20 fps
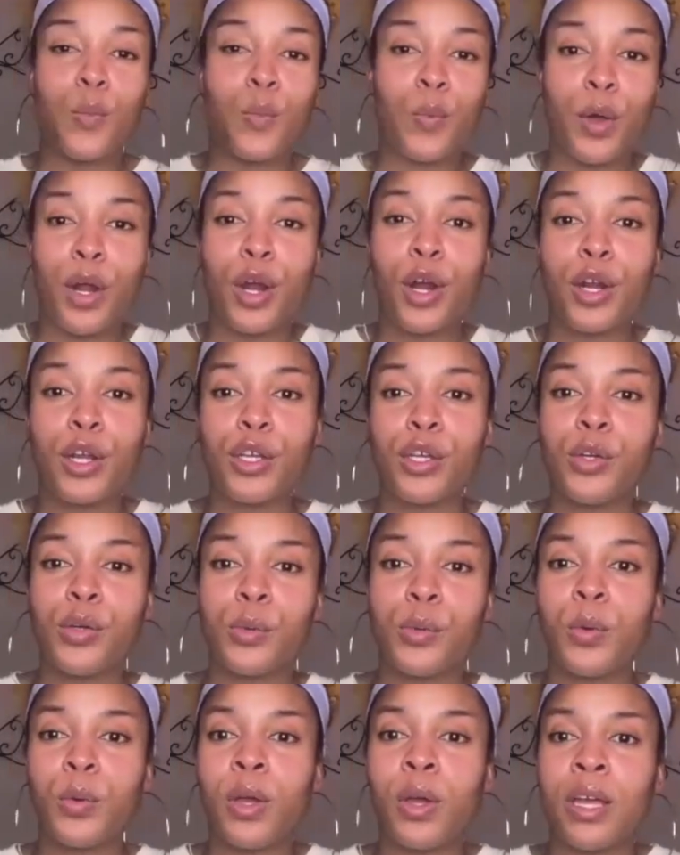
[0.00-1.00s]
where are
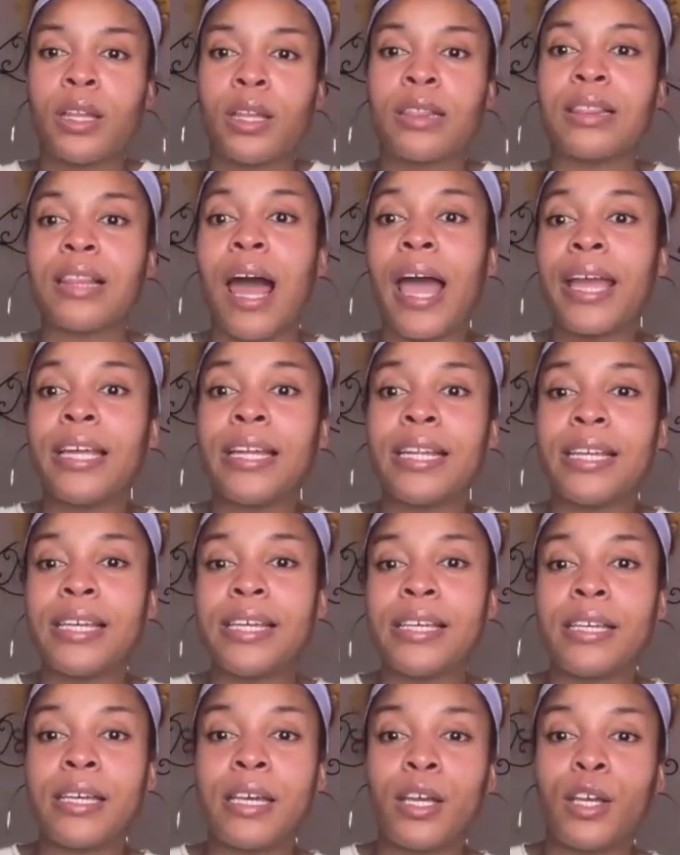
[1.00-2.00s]
you
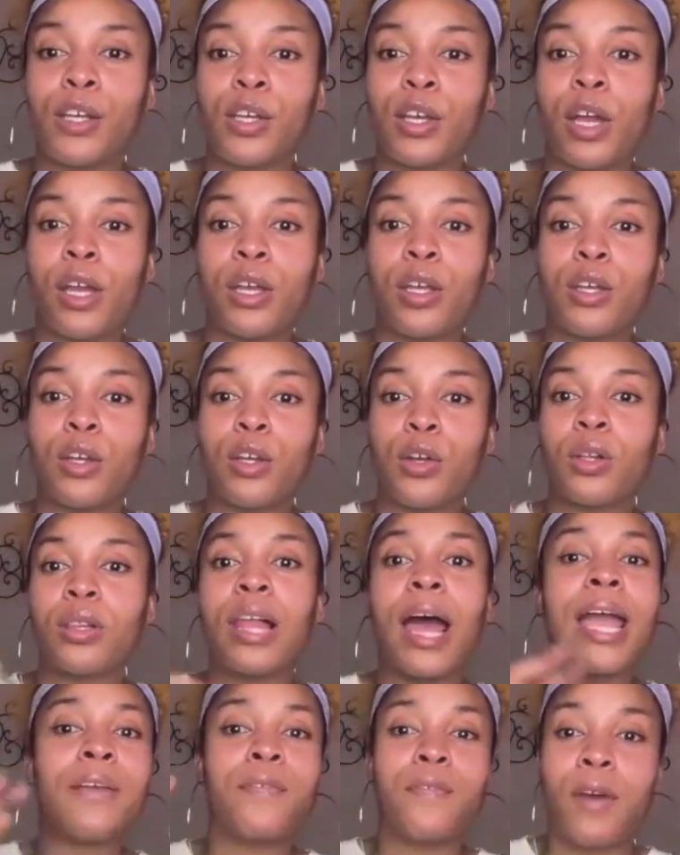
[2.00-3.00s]
lighting your
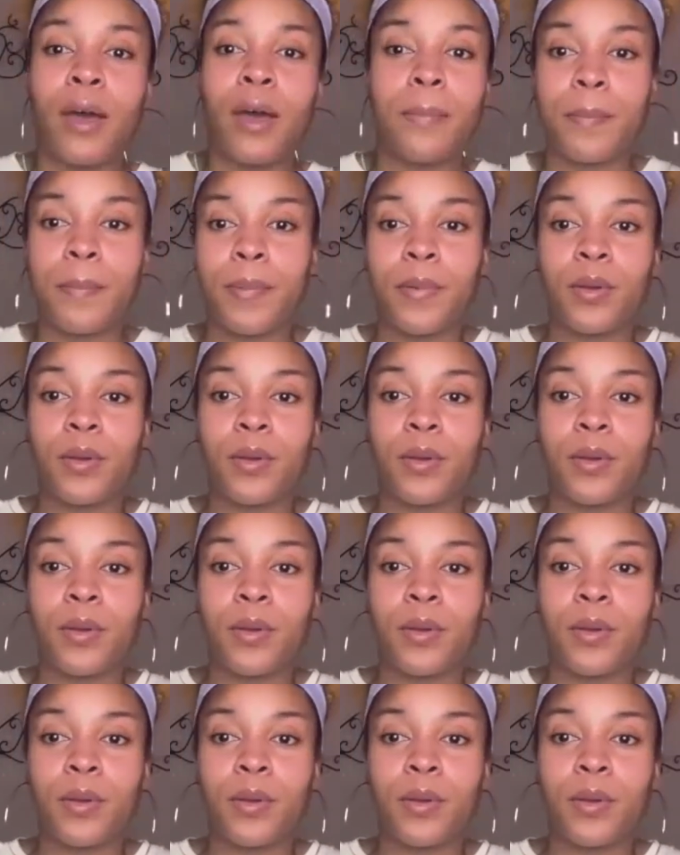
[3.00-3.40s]
life up?